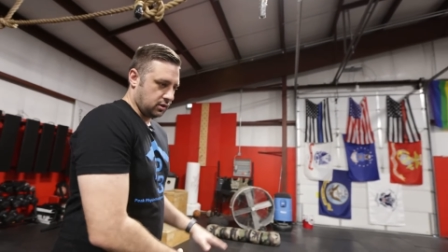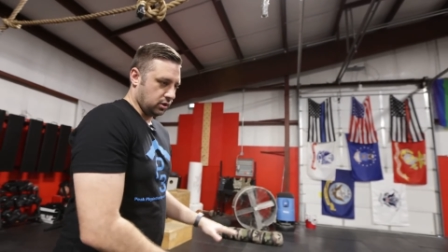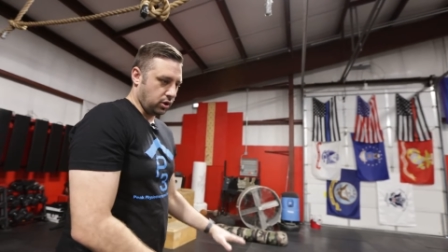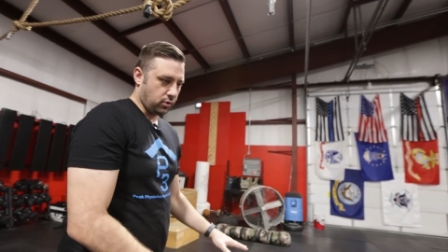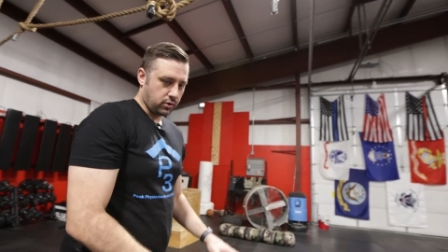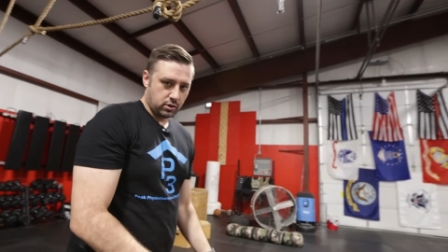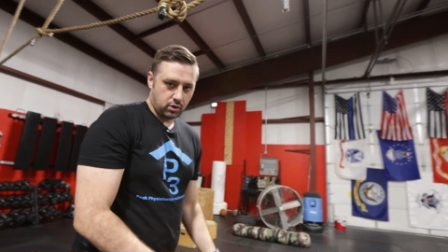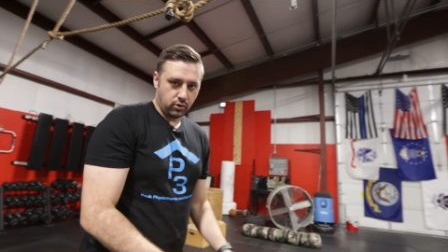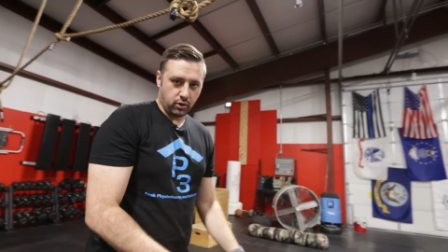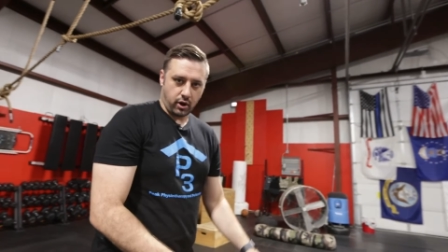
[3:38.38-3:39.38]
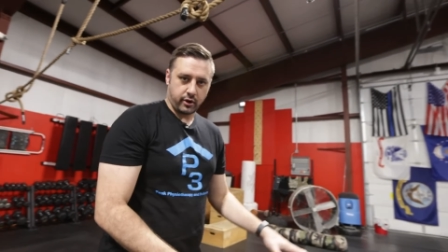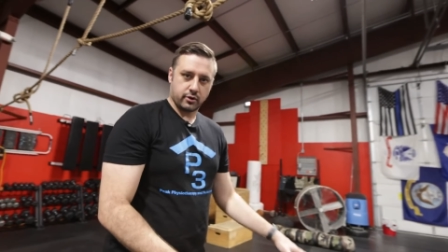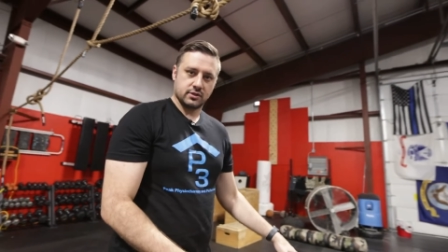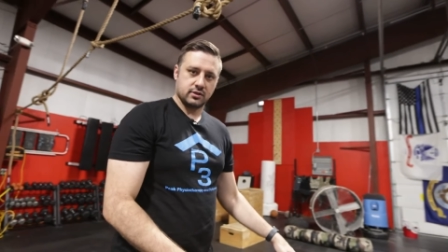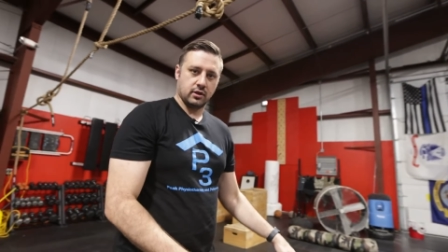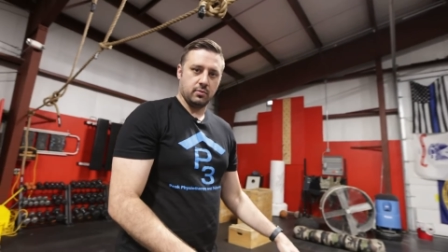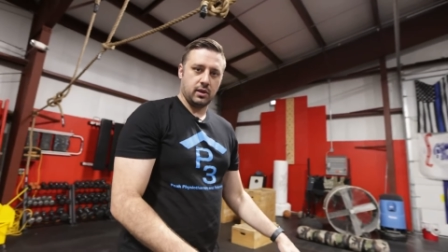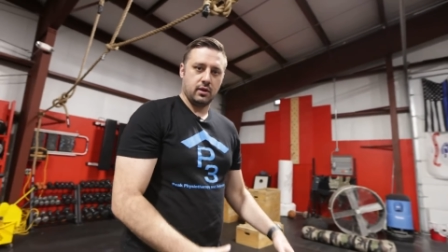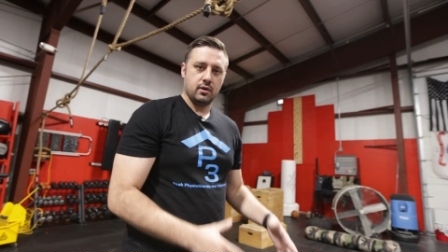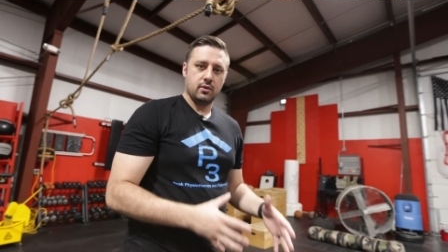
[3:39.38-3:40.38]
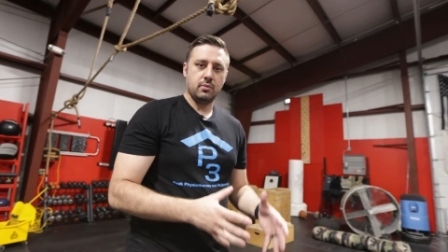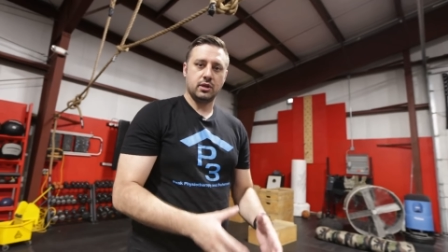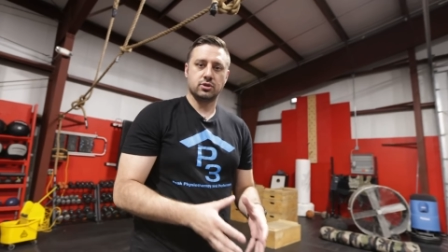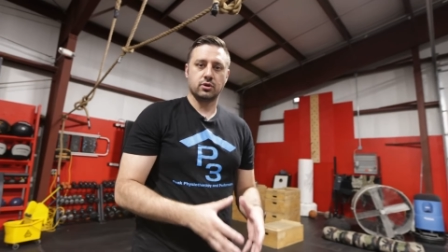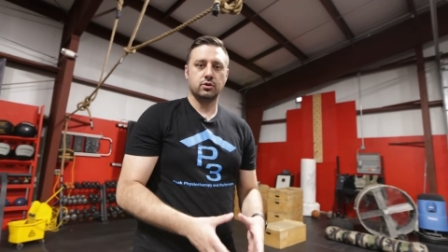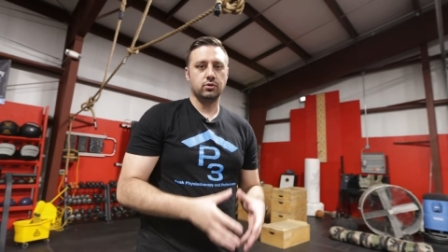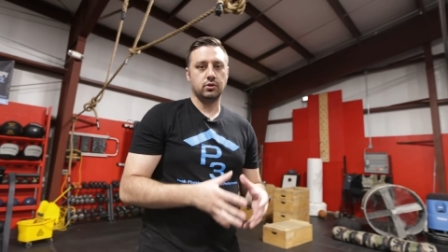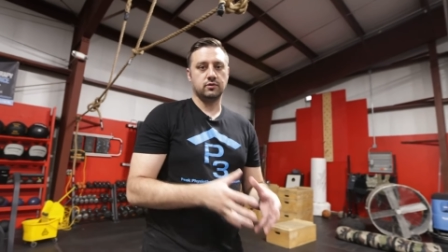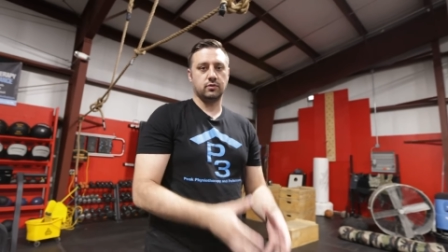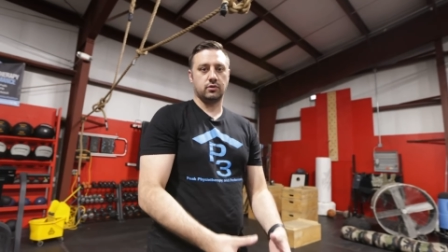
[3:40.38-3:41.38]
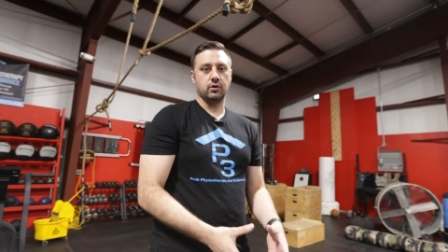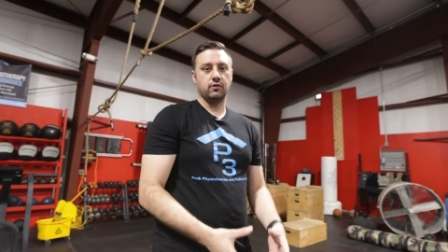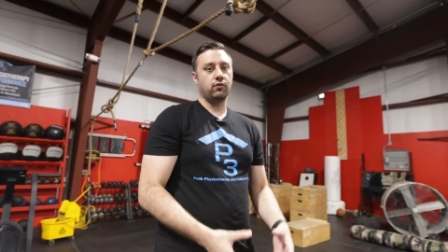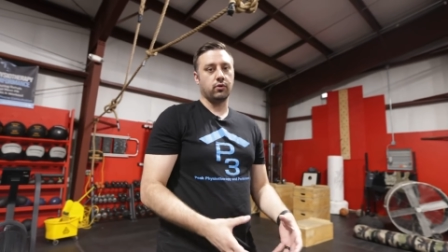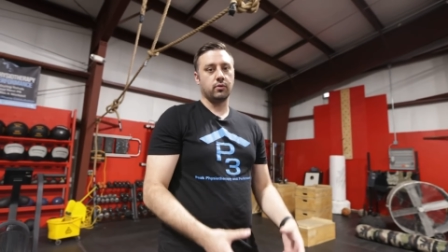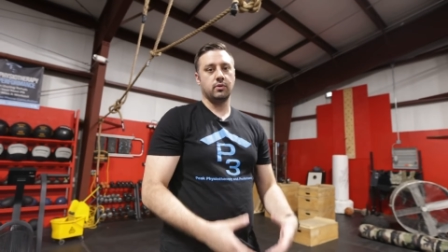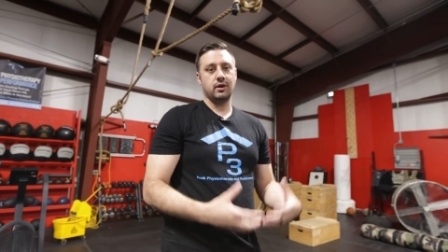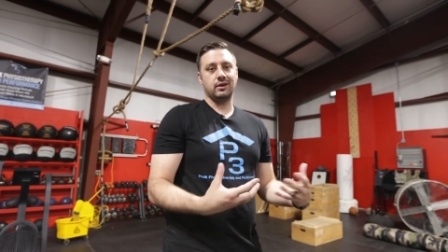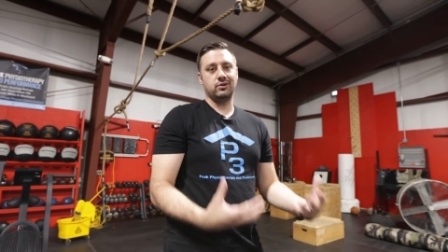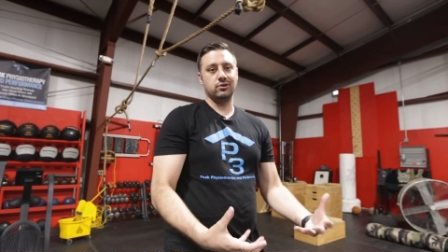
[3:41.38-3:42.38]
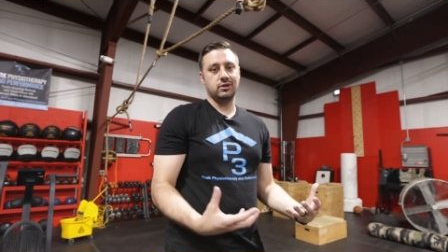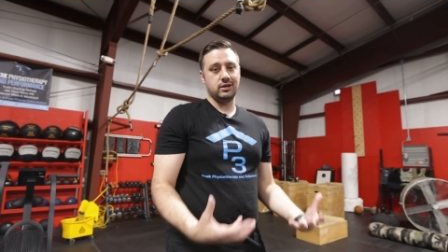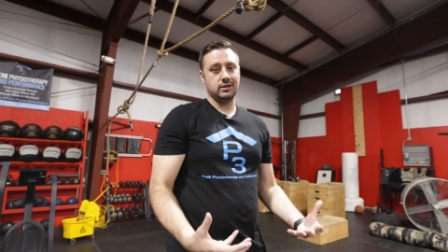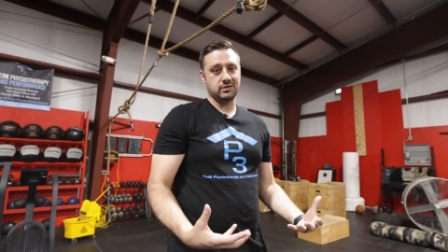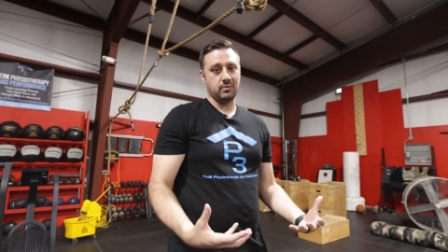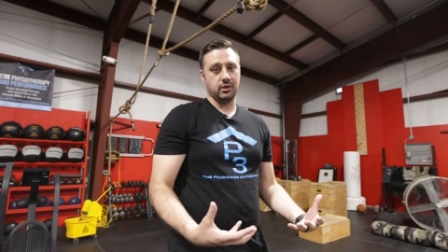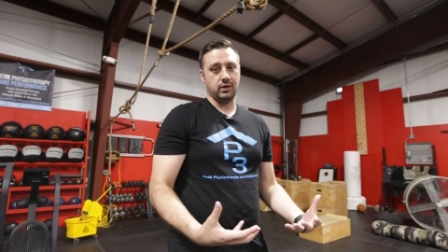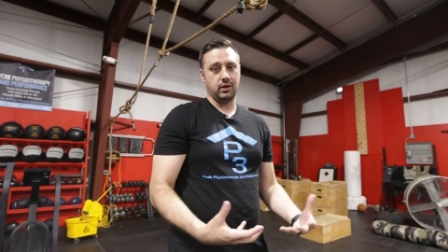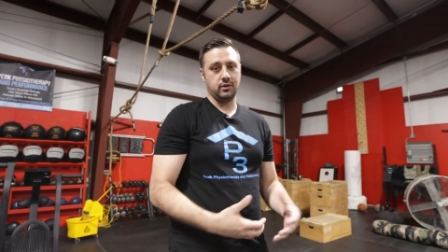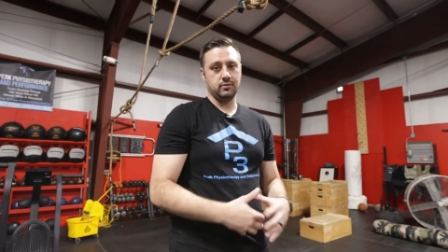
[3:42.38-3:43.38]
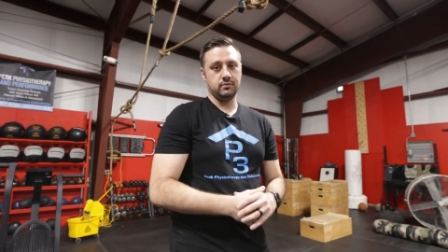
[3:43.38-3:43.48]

The lower you go, the harder it's going to be. Make sure you're doing this with good form and good knee stability.